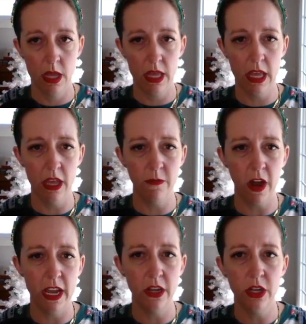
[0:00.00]
if
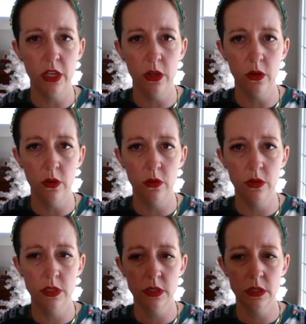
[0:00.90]
I could
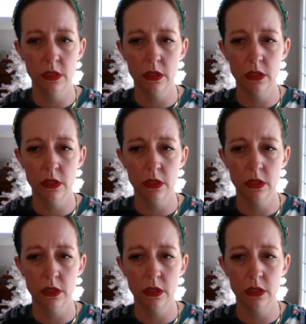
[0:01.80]
use...